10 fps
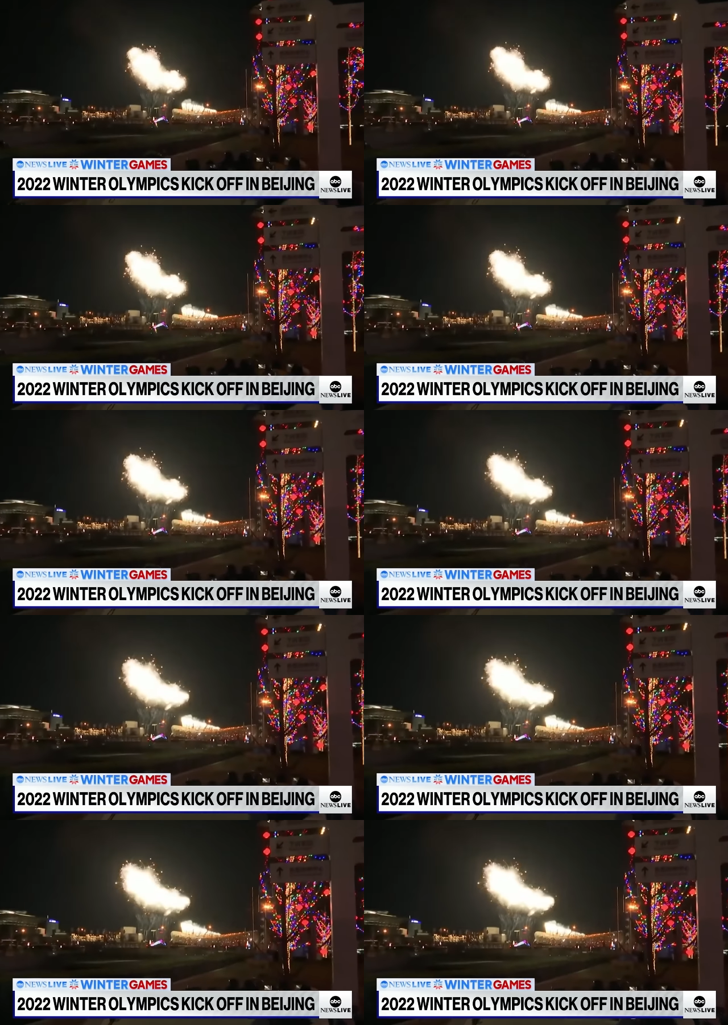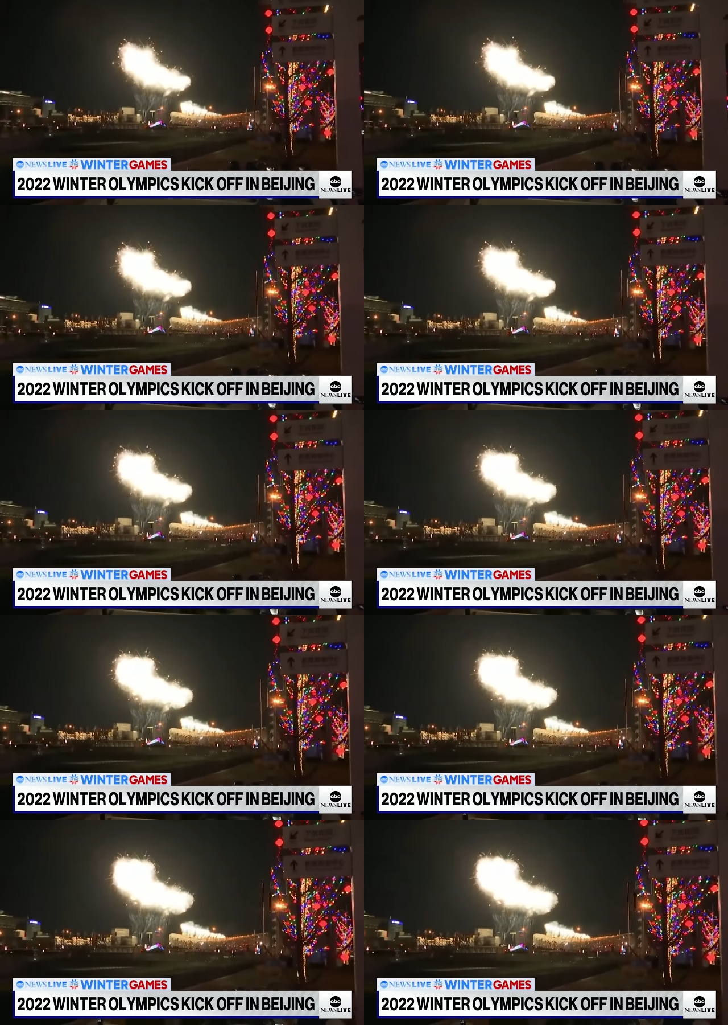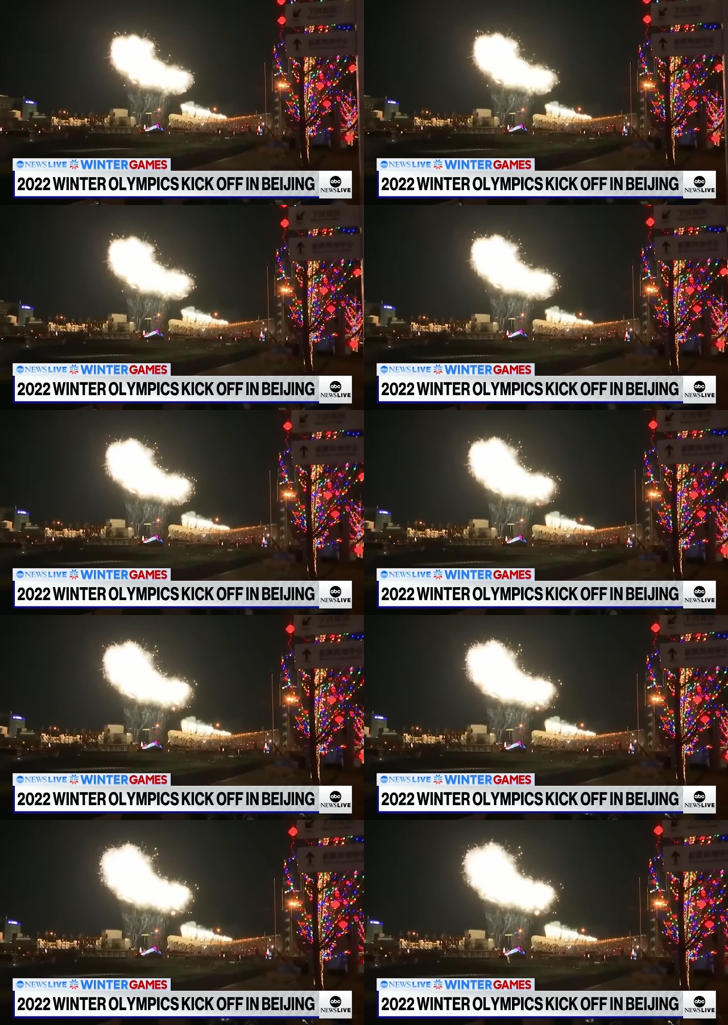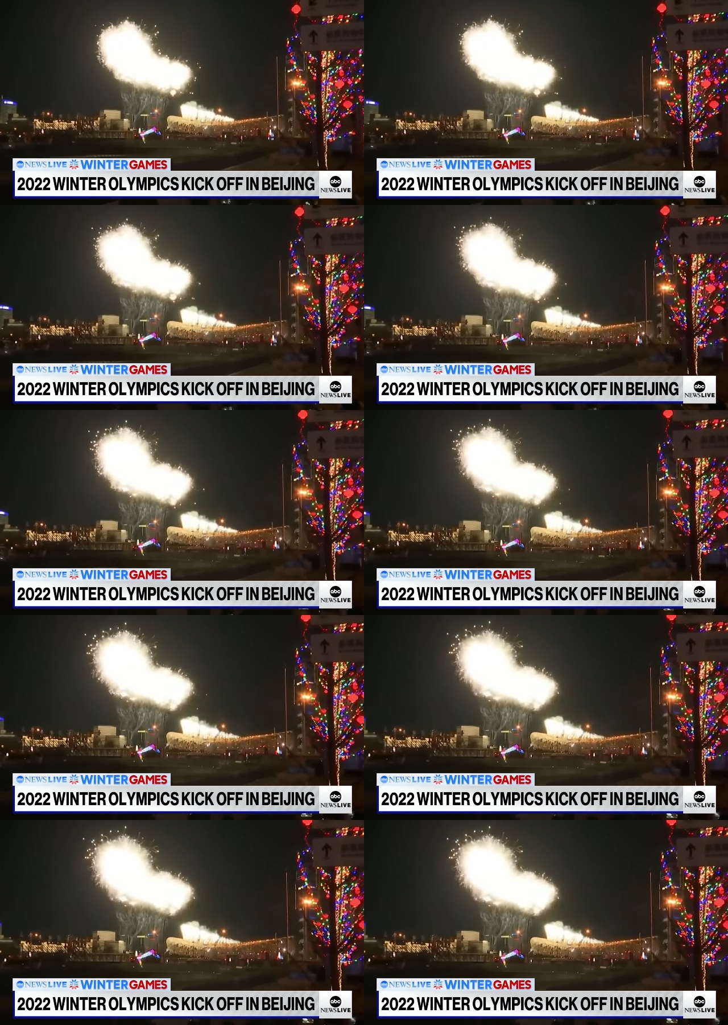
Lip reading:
Nobody's mouth can be seen.